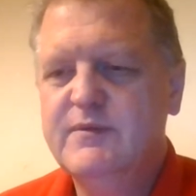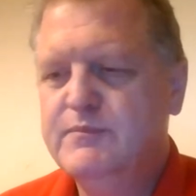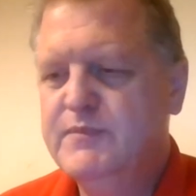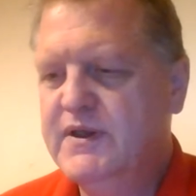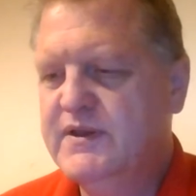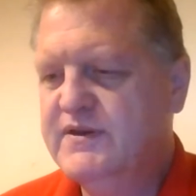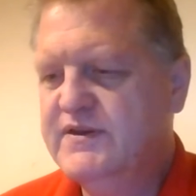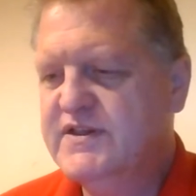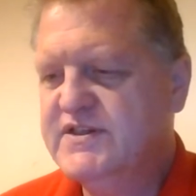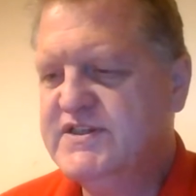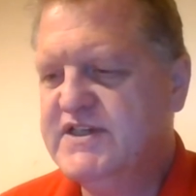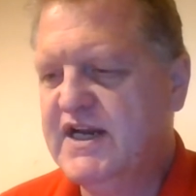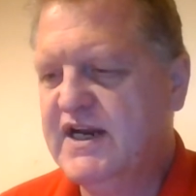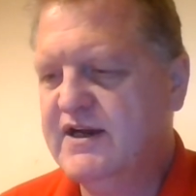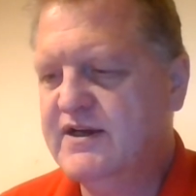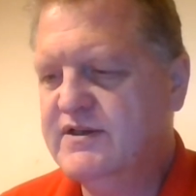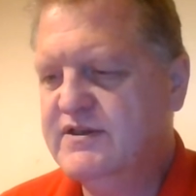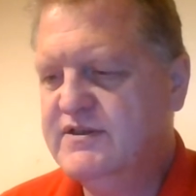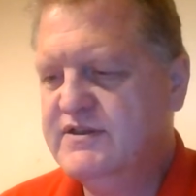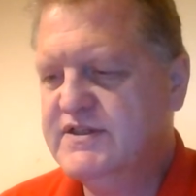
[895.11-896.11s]
But in the
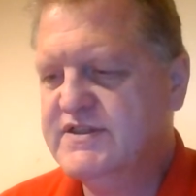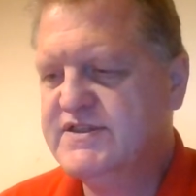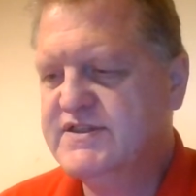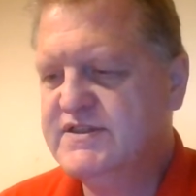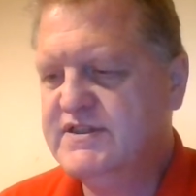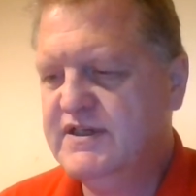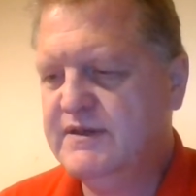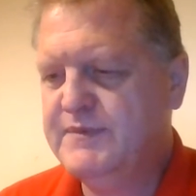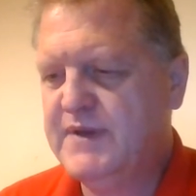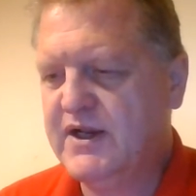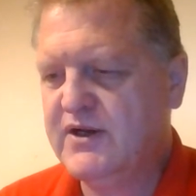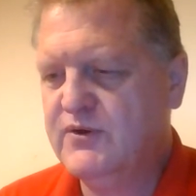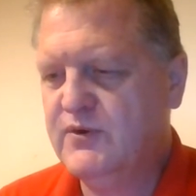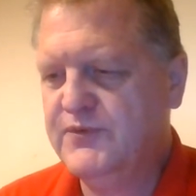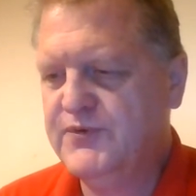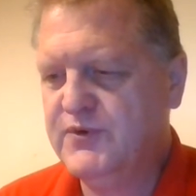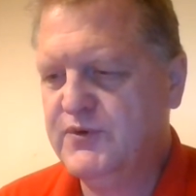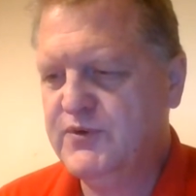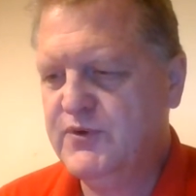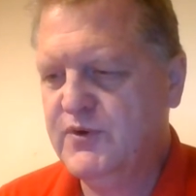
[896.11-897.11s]
chart, just I'm not going to go
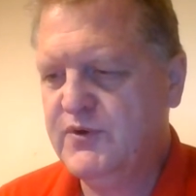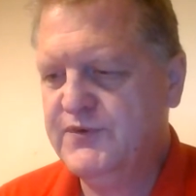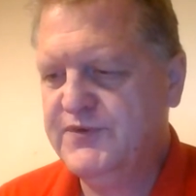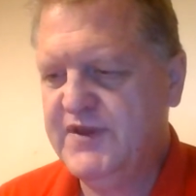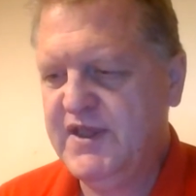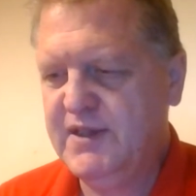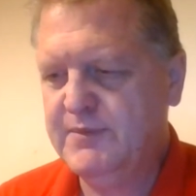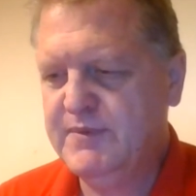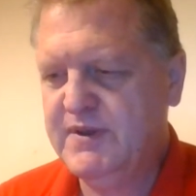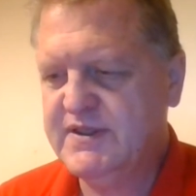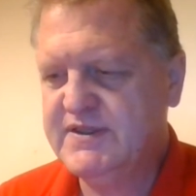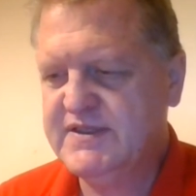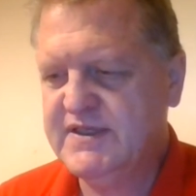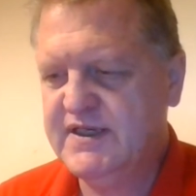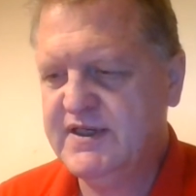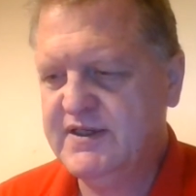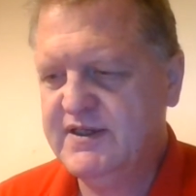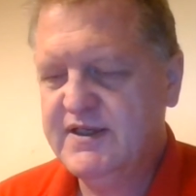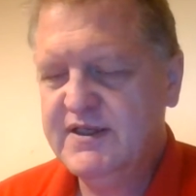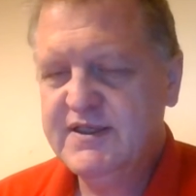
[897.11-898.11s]
through the whole thing, but
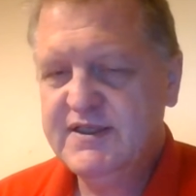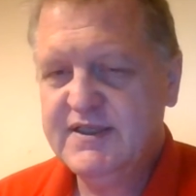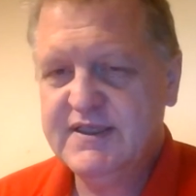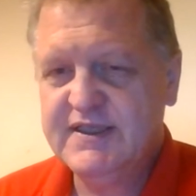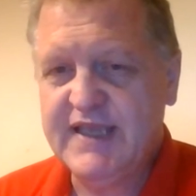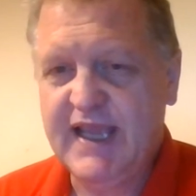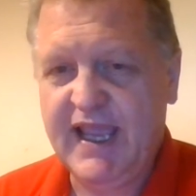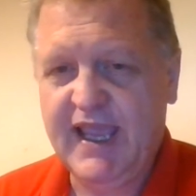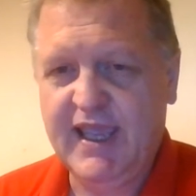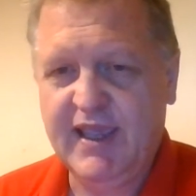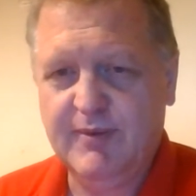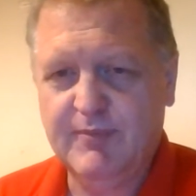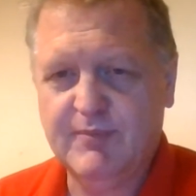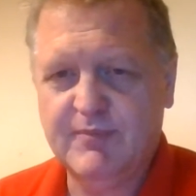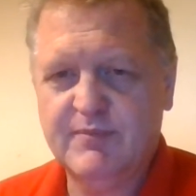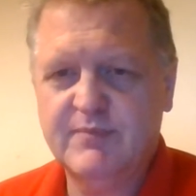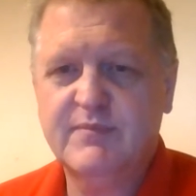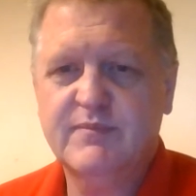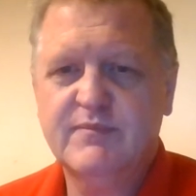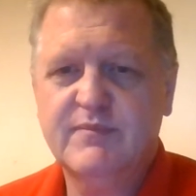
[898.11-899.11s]
dame
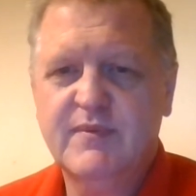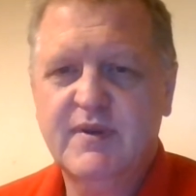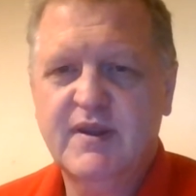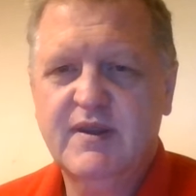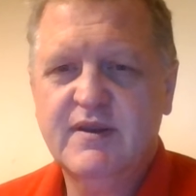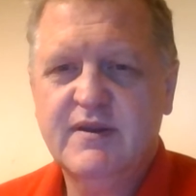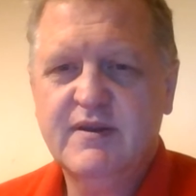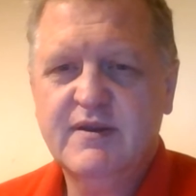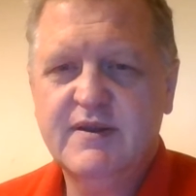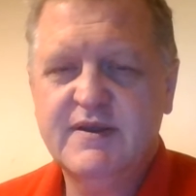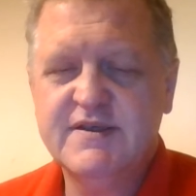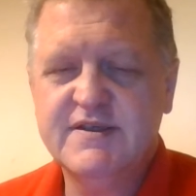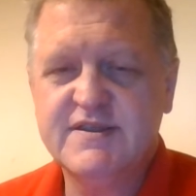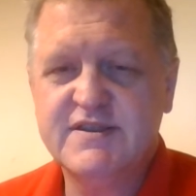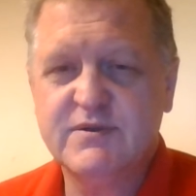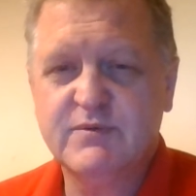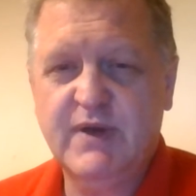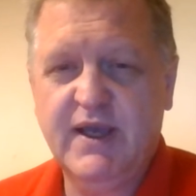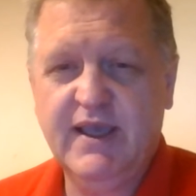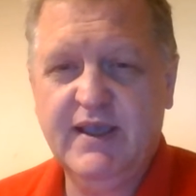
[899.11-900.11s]
is
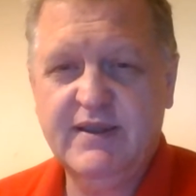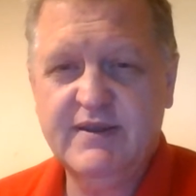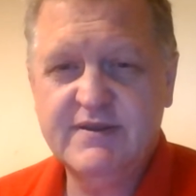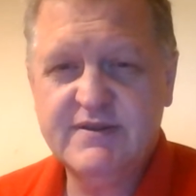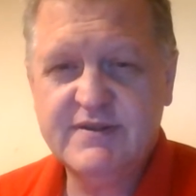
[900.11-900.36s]
the right